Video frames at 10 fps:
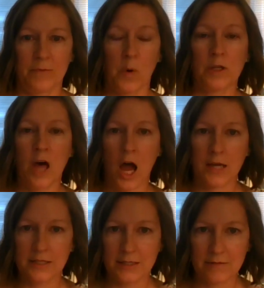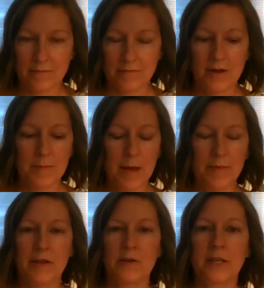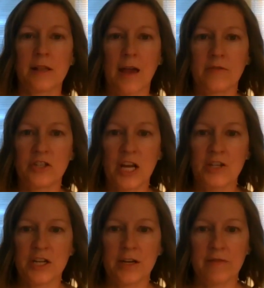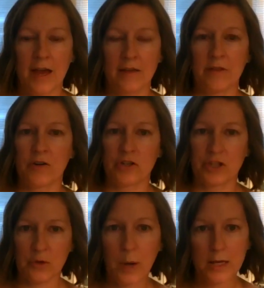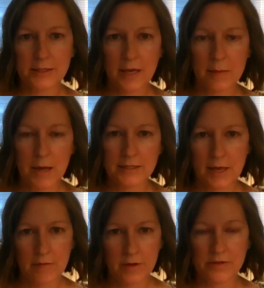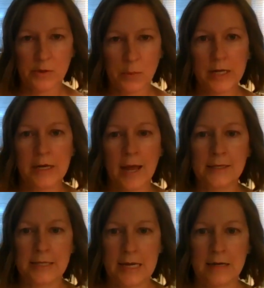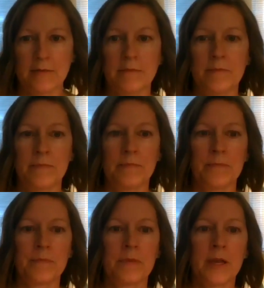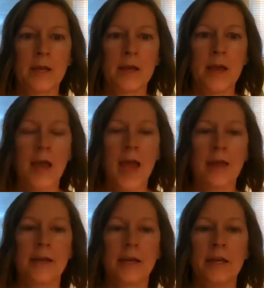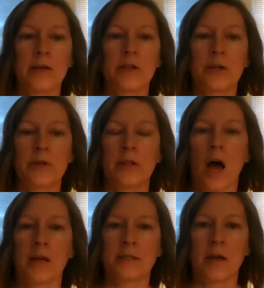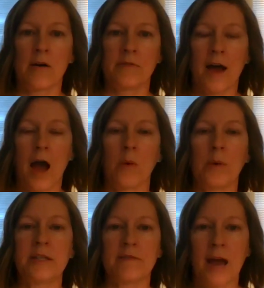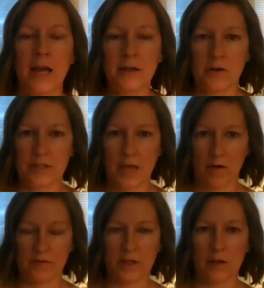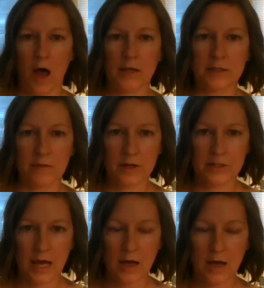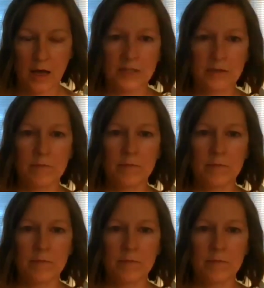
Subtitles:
or lost. Maybe there's a life-changing event. There sure was on May 7th, 2019. And it can include a loss of how we defined ourselves, a loss of ourselves.